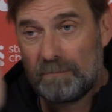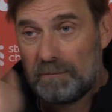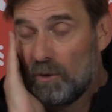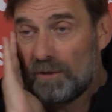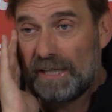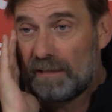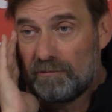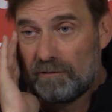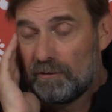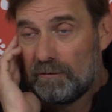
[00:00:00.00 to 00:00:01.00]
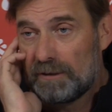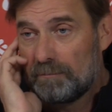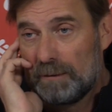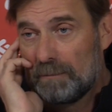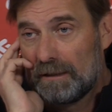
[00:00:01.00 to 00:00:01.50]
be more thankful for what the
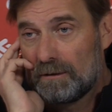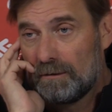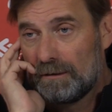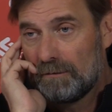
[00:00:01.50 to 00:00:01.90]
people are doing.